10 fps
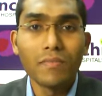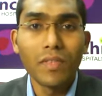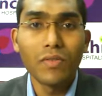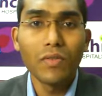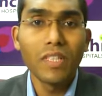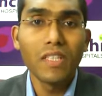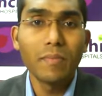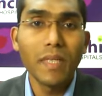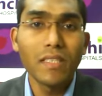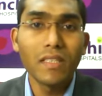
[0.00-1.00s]
So these
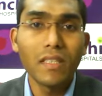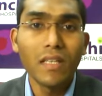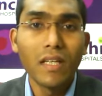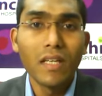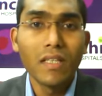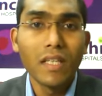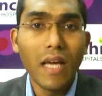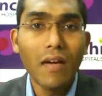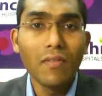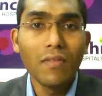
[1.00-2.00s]
patients, they
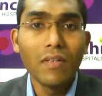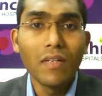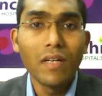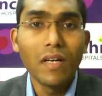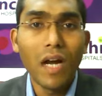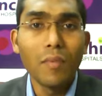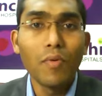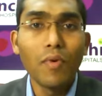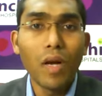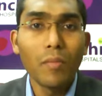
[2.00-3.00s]
have
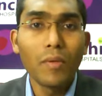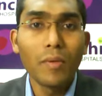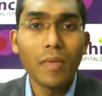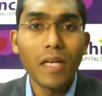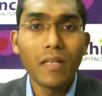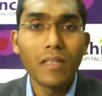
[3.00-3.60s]
hypoalbuminemia.